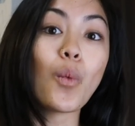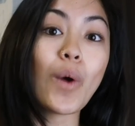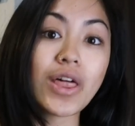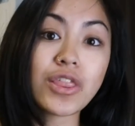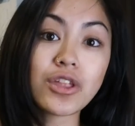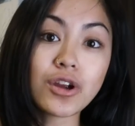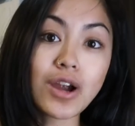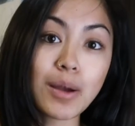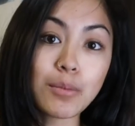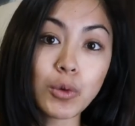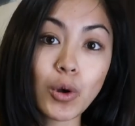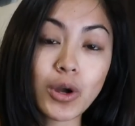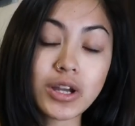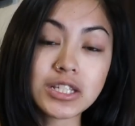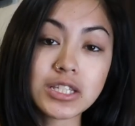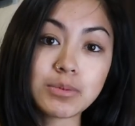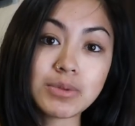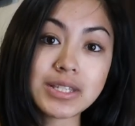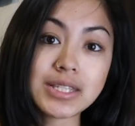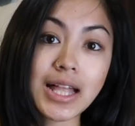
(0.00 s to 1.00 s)
whether I'm
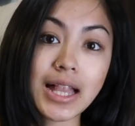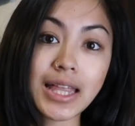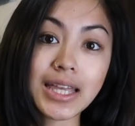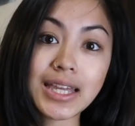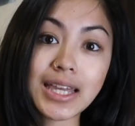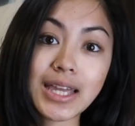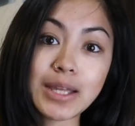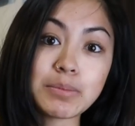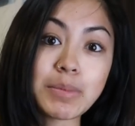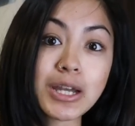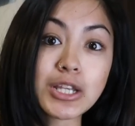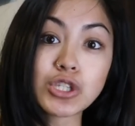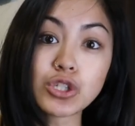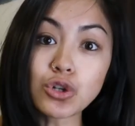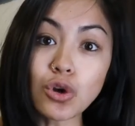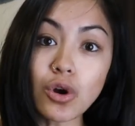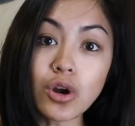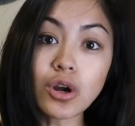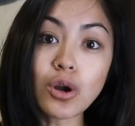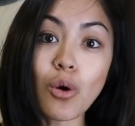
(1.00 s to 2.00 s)
going to be selling it in my
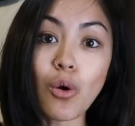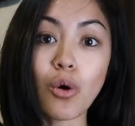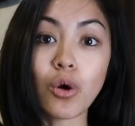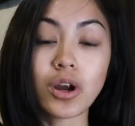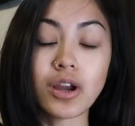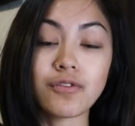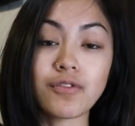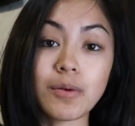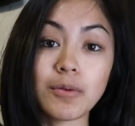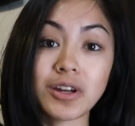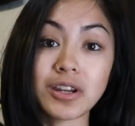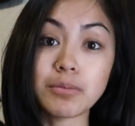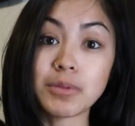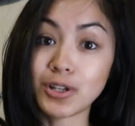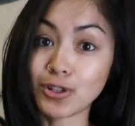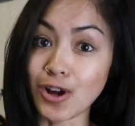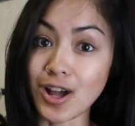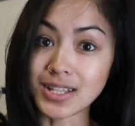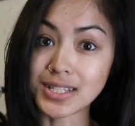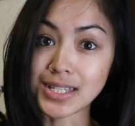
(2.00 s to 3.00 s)
store or if I'm going to be
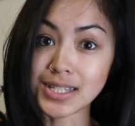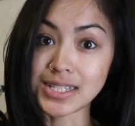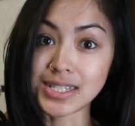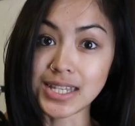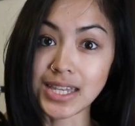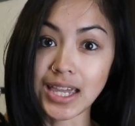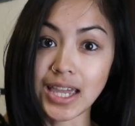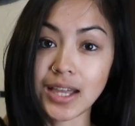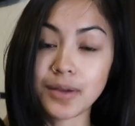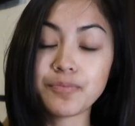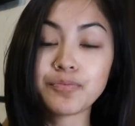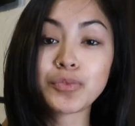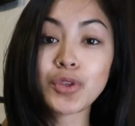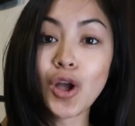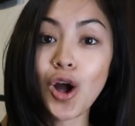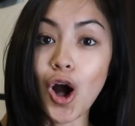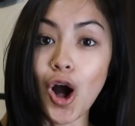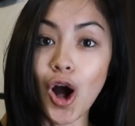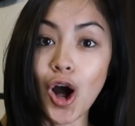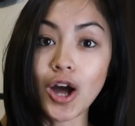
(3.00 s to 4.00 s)
cross-listing it
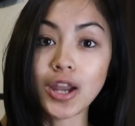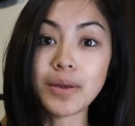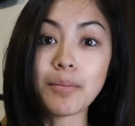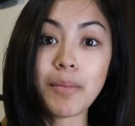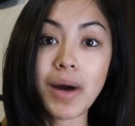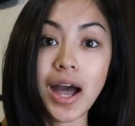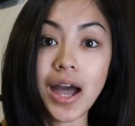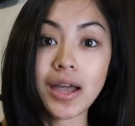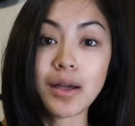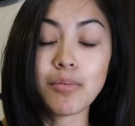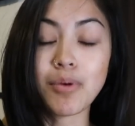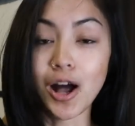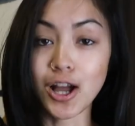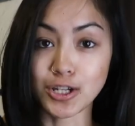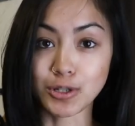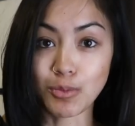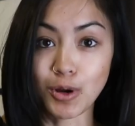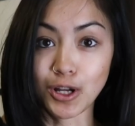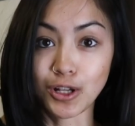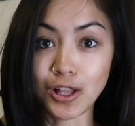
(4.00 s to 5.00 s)
on my
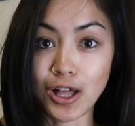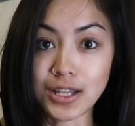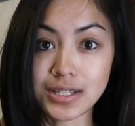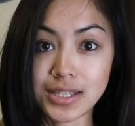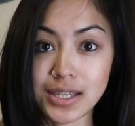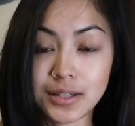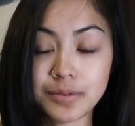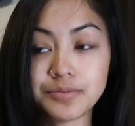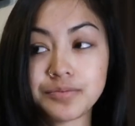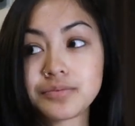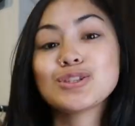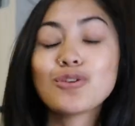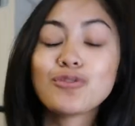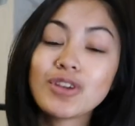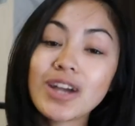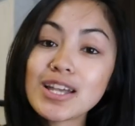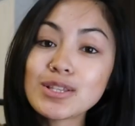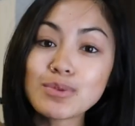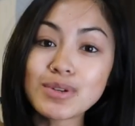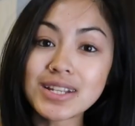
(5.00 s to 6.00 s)
Poshmark closet. So if
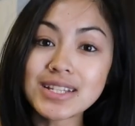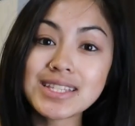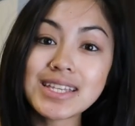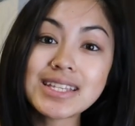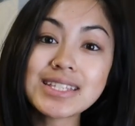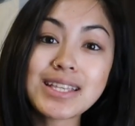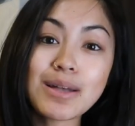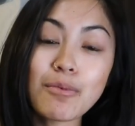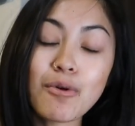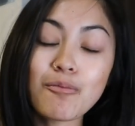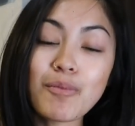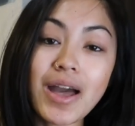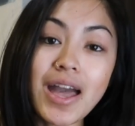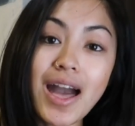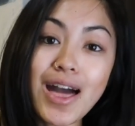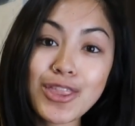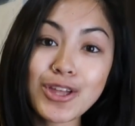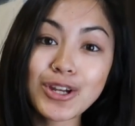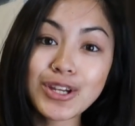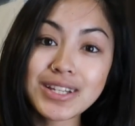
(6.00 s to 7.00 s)
you guys want to see some of my
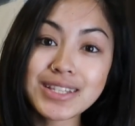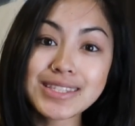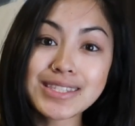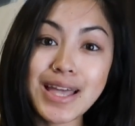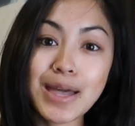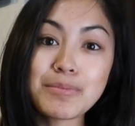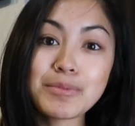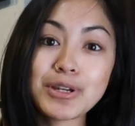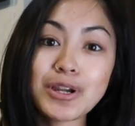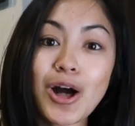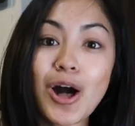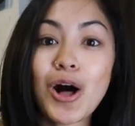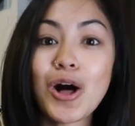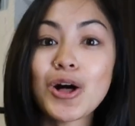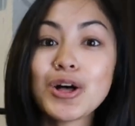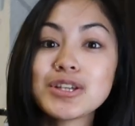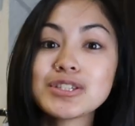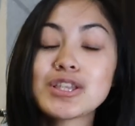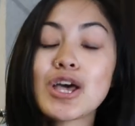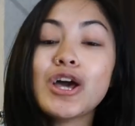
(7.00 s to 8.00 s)
other consignment
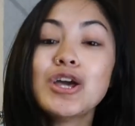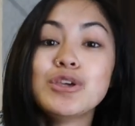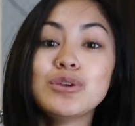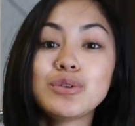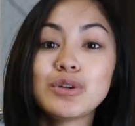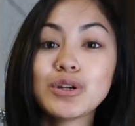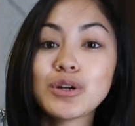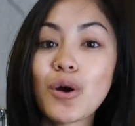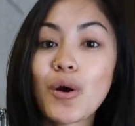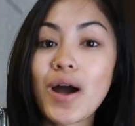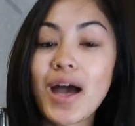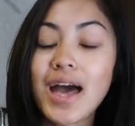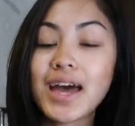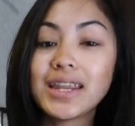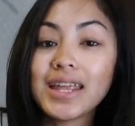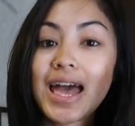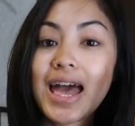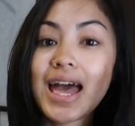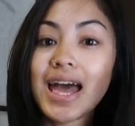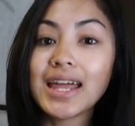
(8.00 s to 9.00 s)
hauls, you can go
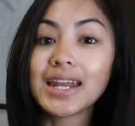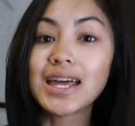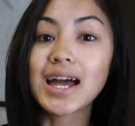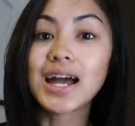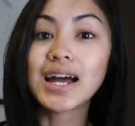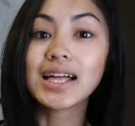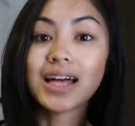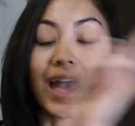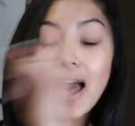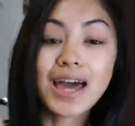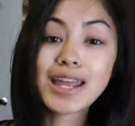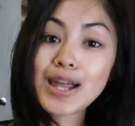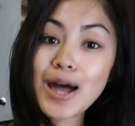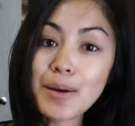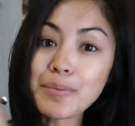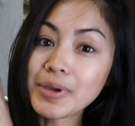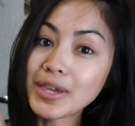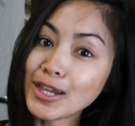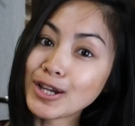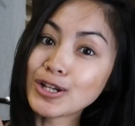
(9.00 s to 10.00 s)
ahead and head
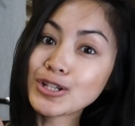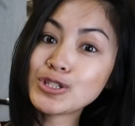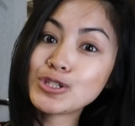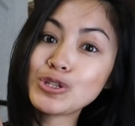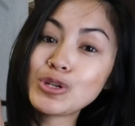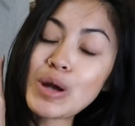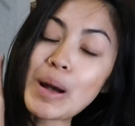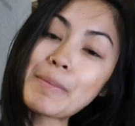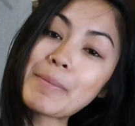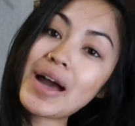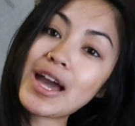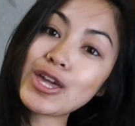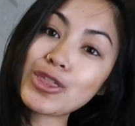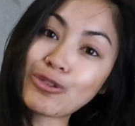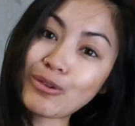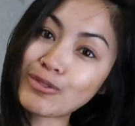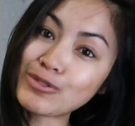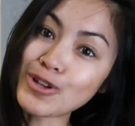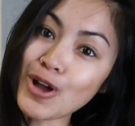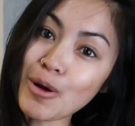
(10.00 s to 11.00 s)
up here to my
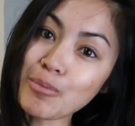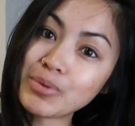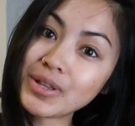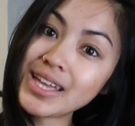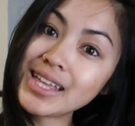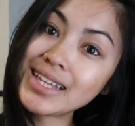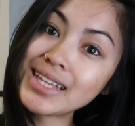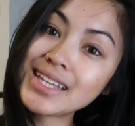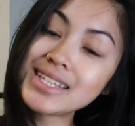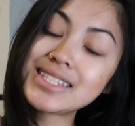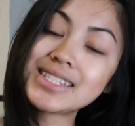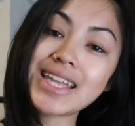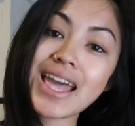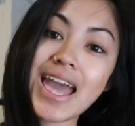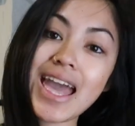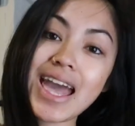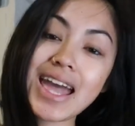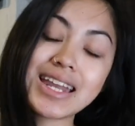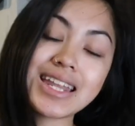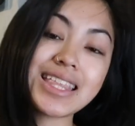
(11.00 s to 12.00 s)
thrift haul playlist
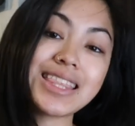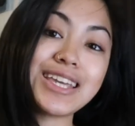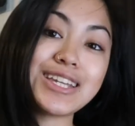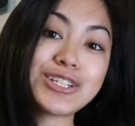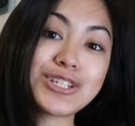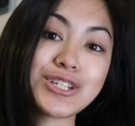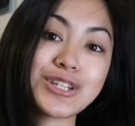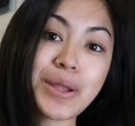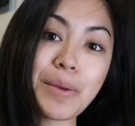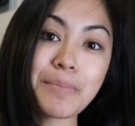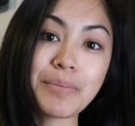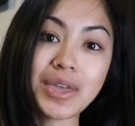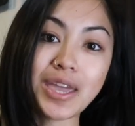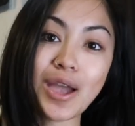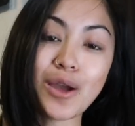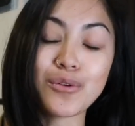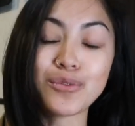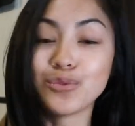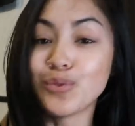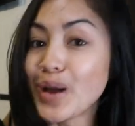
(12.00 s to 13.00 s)
and they should
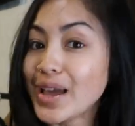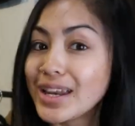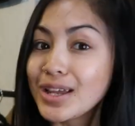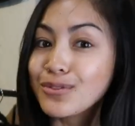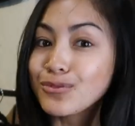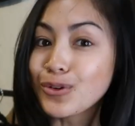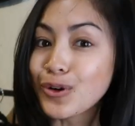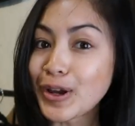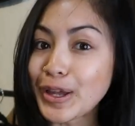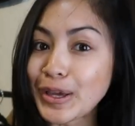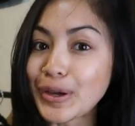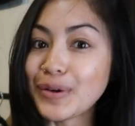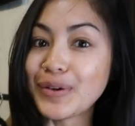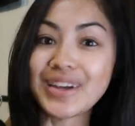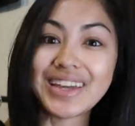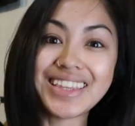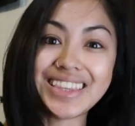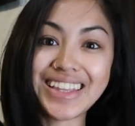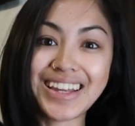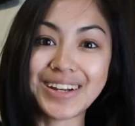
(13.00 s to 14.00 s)
be waiting for you
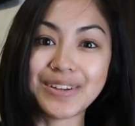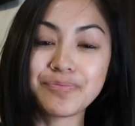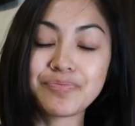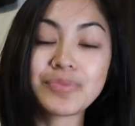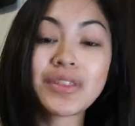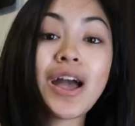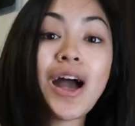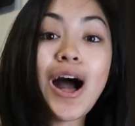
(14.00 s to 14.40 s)
in there.